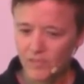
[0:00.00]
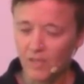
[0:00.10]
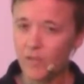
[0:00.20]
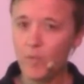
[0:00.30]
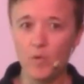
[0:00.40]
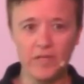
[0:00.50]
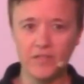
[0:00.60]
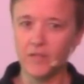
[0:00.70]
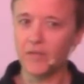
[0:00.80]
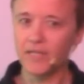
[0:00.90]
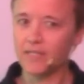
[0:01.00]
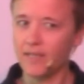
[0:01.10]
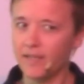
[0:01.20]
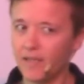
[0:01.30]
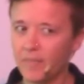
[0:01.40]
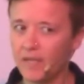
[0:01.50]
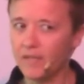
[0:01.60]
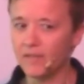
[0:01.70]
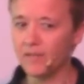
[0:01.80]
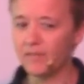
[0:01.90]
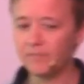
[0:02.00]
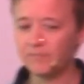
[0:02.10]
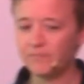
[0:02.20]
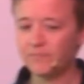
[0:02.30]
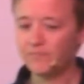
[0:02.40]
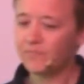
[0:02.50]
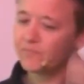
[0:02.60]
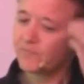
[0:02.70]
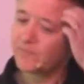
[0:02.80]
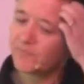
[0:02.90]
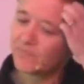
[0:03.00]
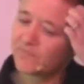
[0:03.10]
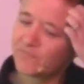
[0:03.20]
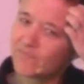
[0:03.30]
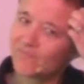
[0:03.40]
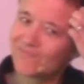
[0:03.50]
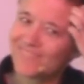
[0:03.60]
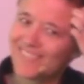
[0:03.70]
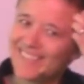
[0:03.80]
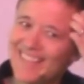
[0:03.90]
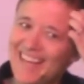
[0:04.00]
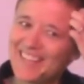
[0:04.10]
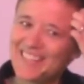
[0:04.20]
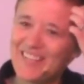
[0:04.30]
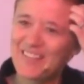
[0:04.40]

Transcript: of the points. Don't get excited, I'm not done yet. Last